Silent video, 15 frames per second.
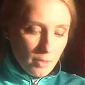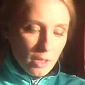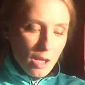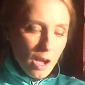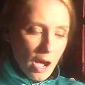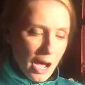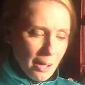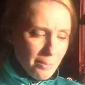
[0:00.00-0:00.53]

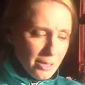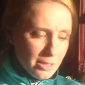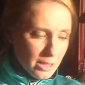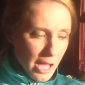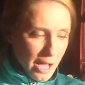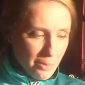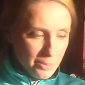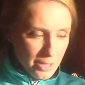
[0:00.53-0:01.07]
Hobby
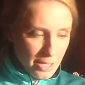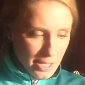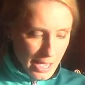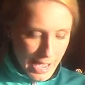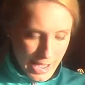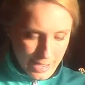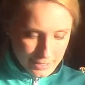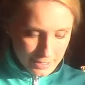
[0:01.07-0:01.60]
Lobby
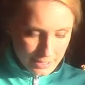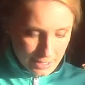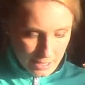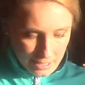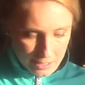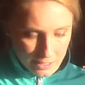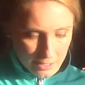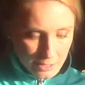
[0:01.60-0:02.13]
has
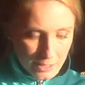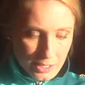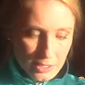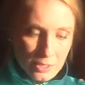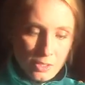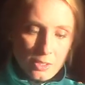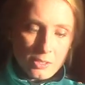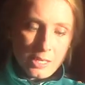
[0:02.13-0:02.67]
these
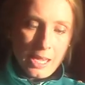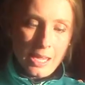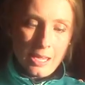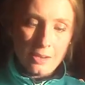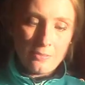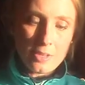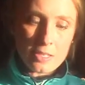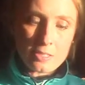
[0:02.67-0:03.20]
little
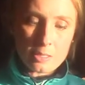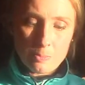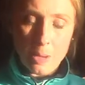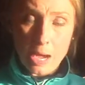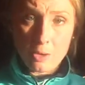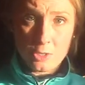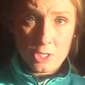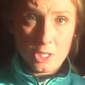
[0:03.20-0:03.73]
canvas
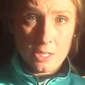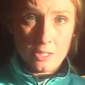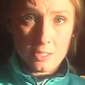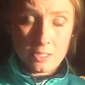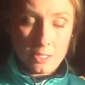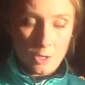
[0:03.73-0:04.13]
pouches.